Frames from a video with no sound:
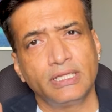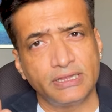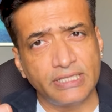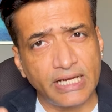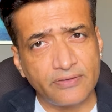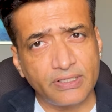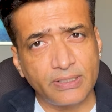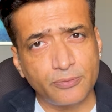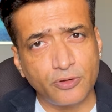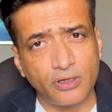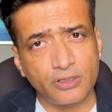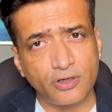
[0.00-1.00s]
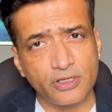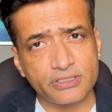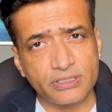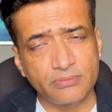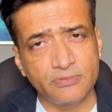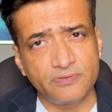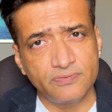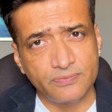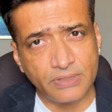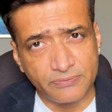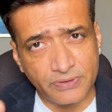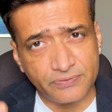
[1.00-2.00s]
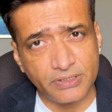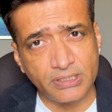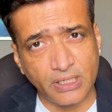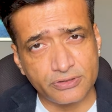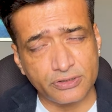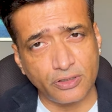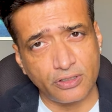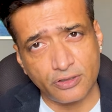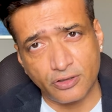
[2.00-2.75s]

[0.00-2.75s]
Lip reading: That wake-up call cost him a $50,000